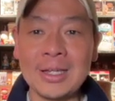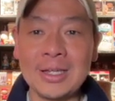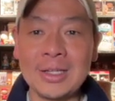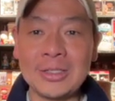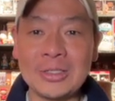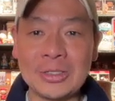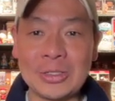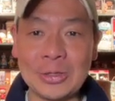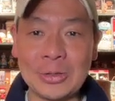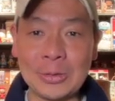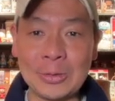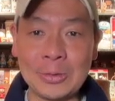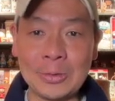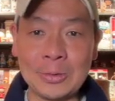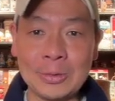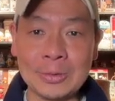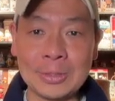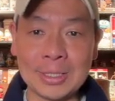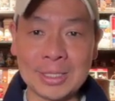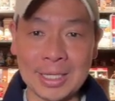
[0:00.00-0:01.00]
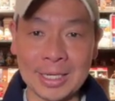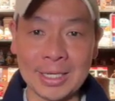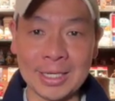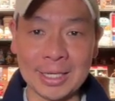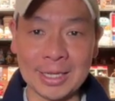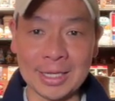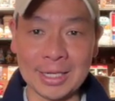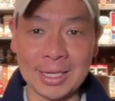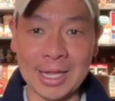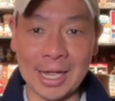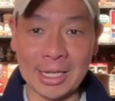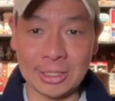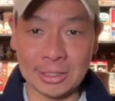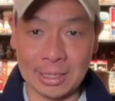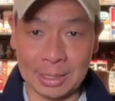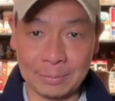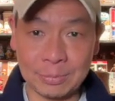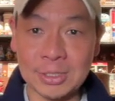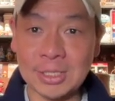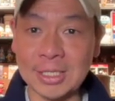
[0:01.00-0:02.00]
to sing in the
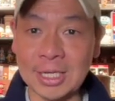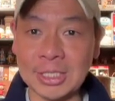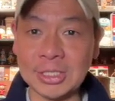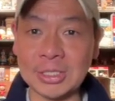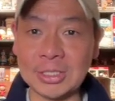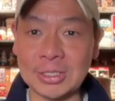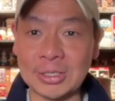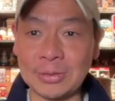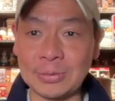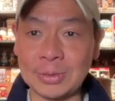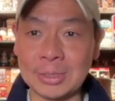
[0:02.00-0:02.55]
Candlelight Processional,